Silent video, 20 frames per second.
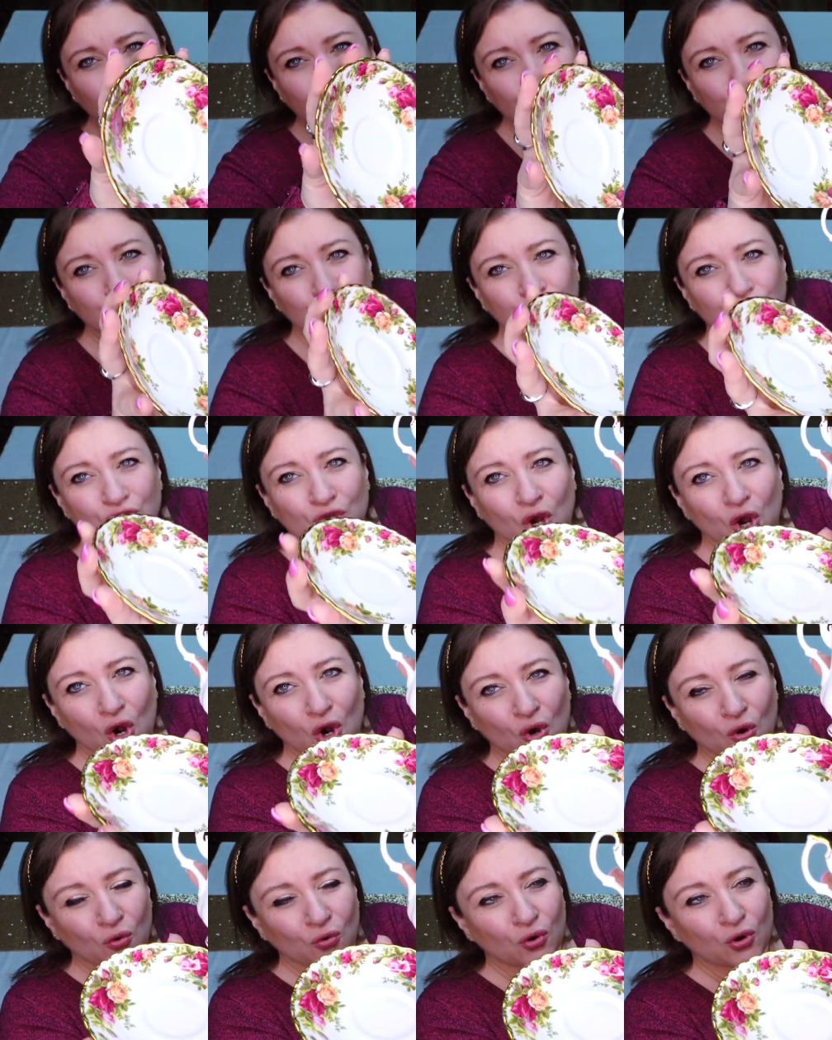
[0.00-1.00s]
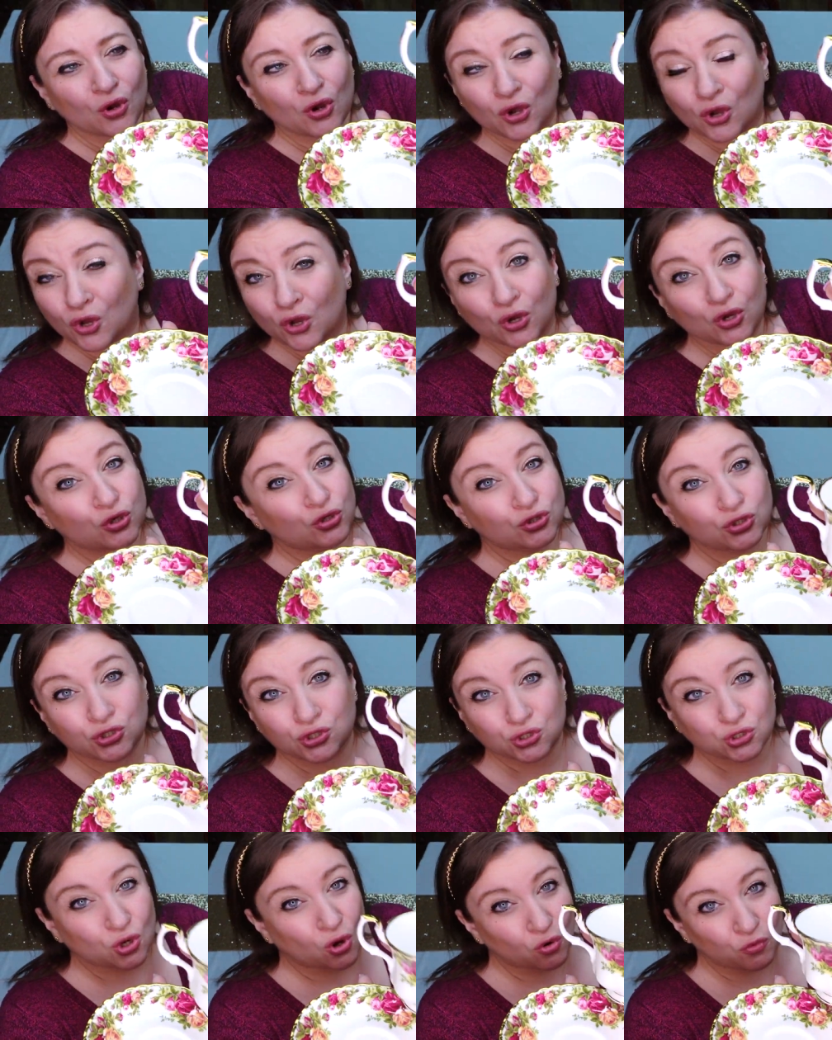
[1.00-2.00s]
So,
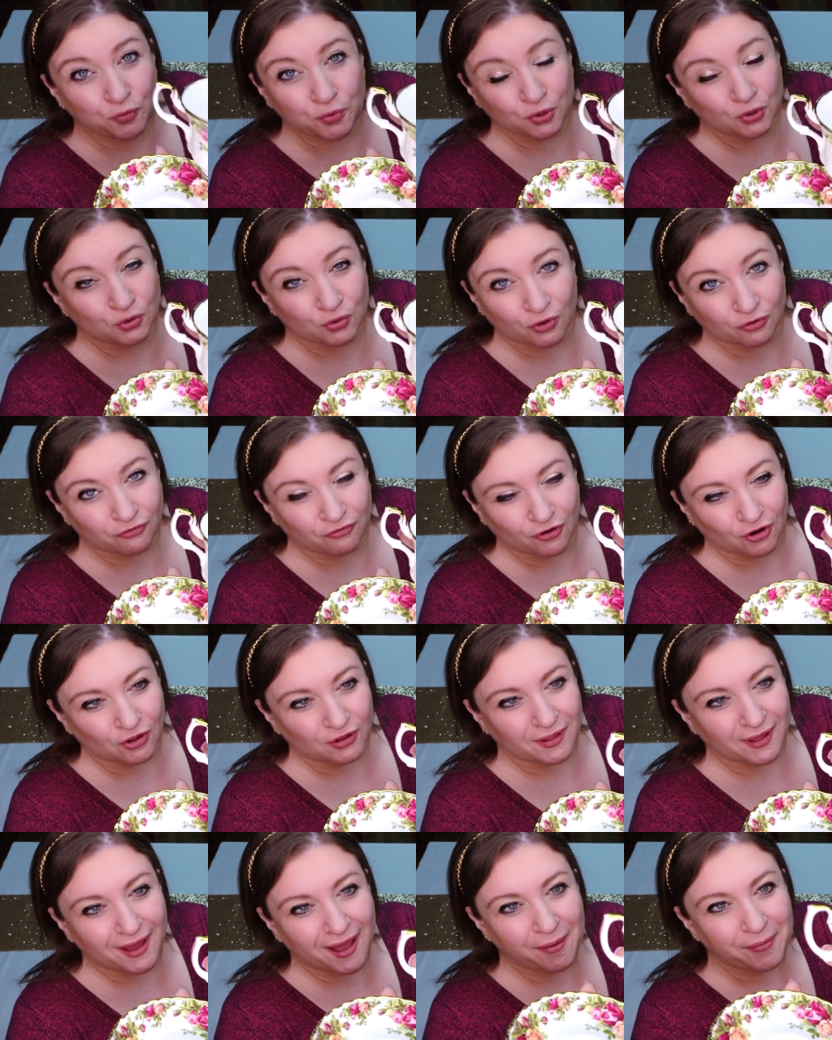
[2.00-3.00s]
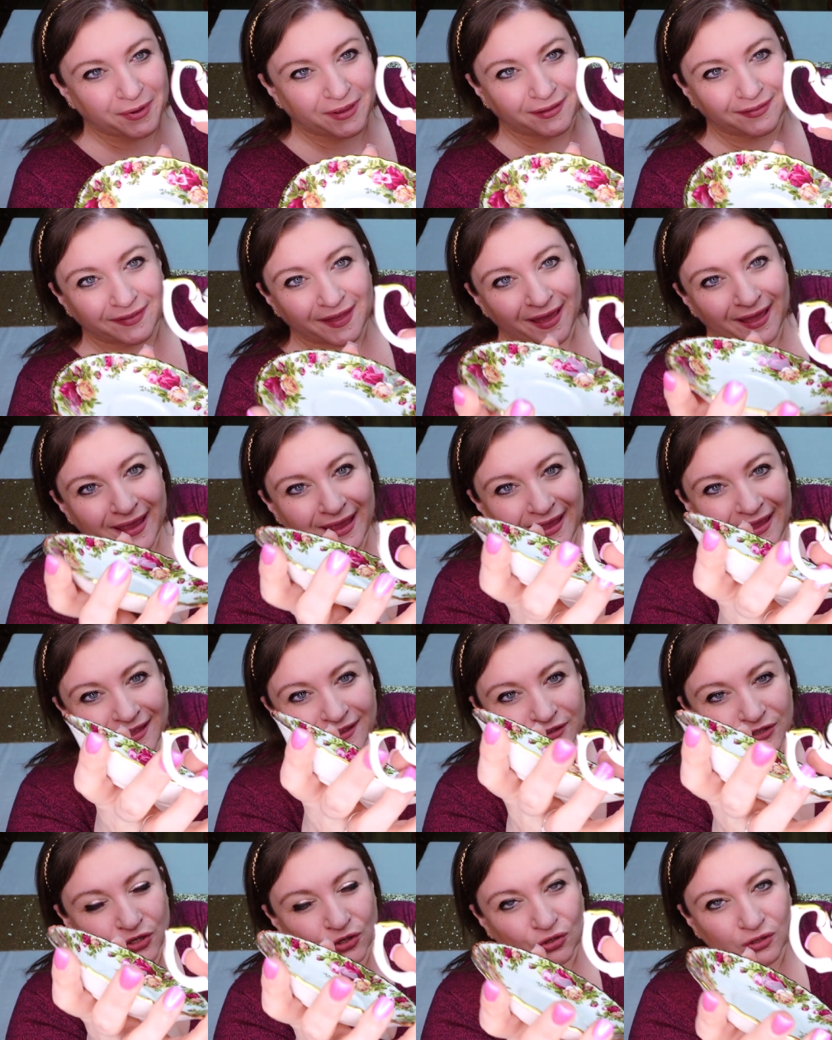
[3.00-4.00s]
so beautiful. I mean, that
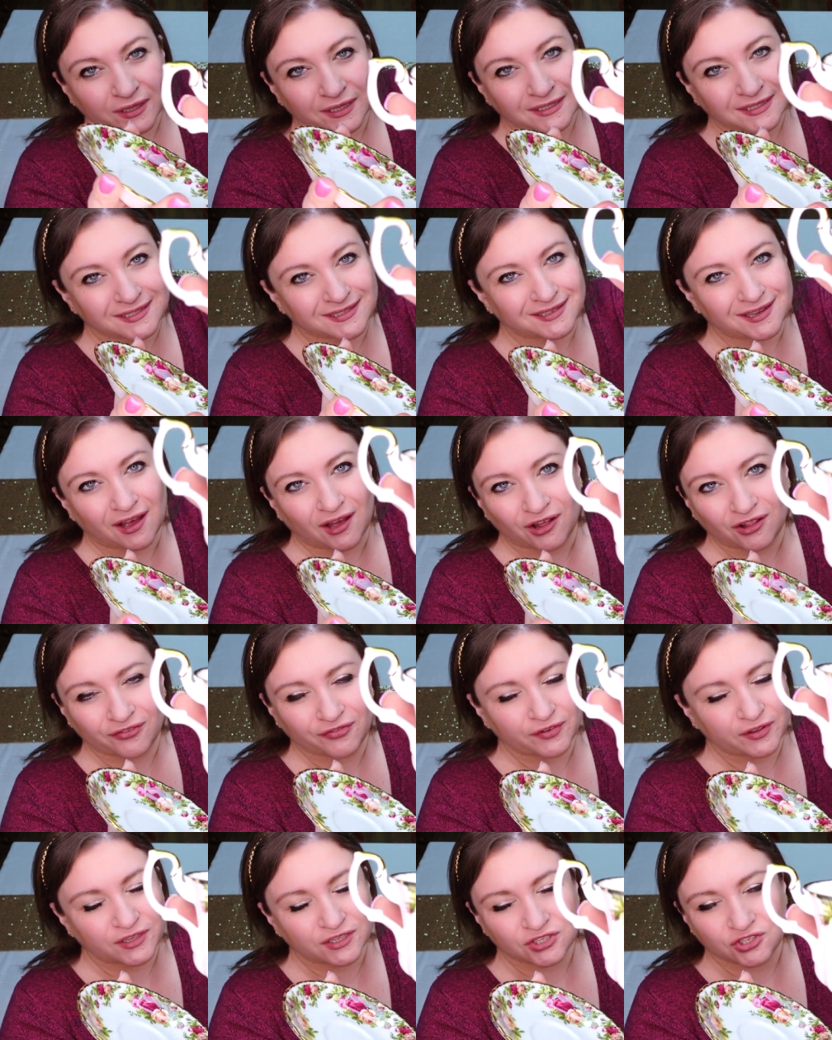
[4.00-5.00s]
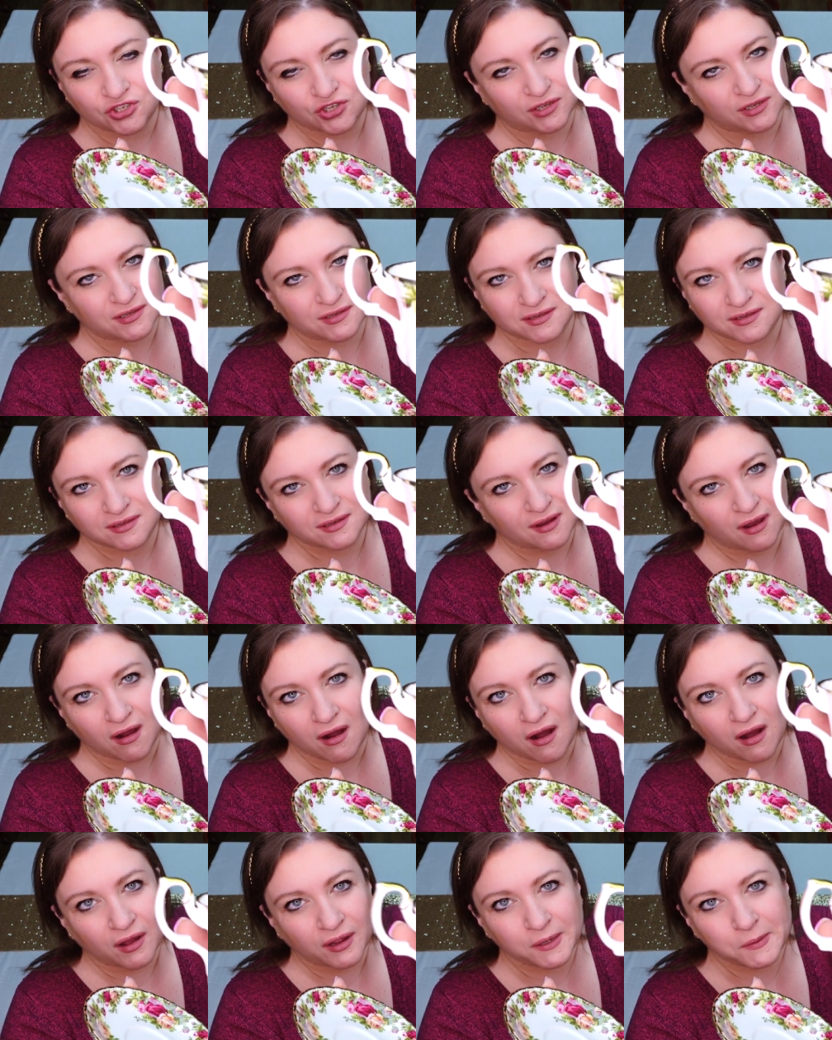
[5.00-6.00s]
handle itself is just
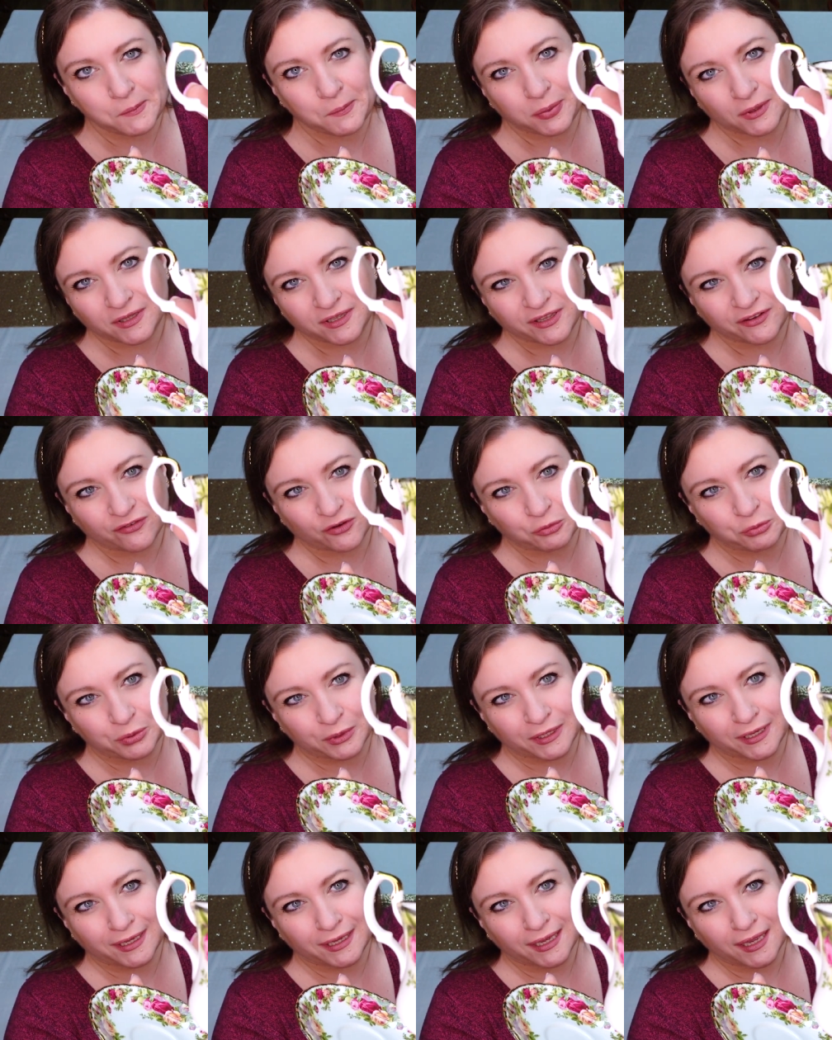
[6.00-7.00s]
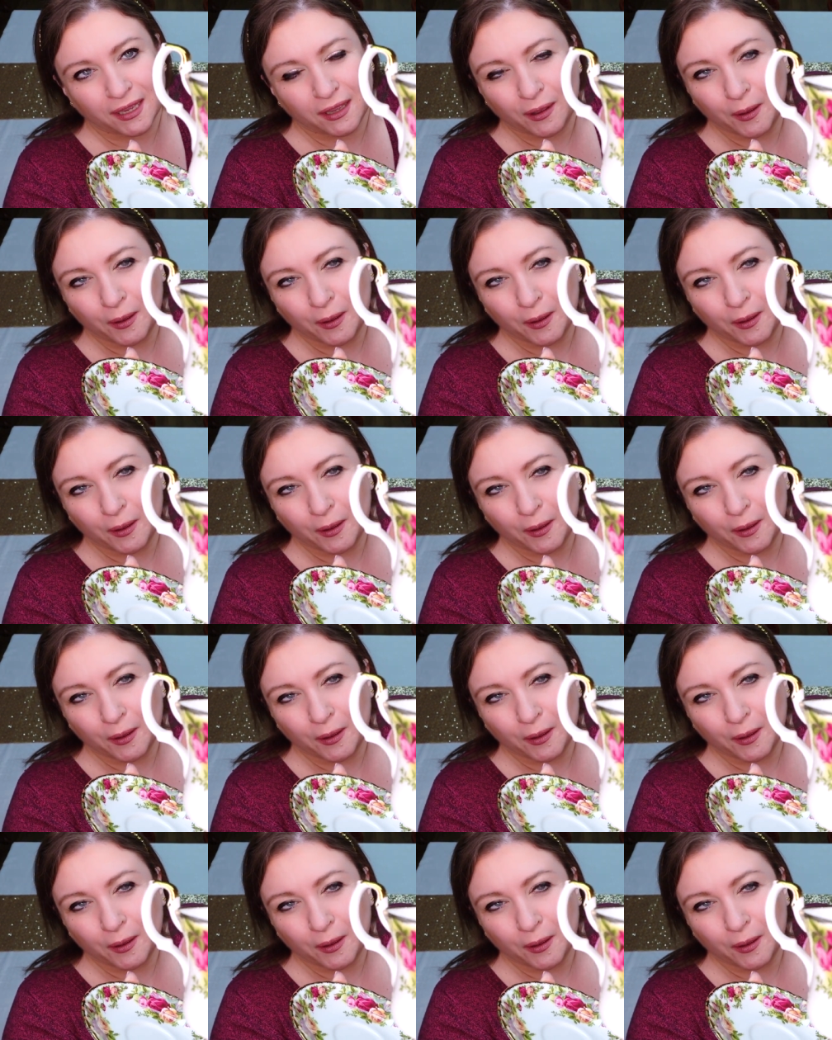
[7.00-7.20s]
unbelievably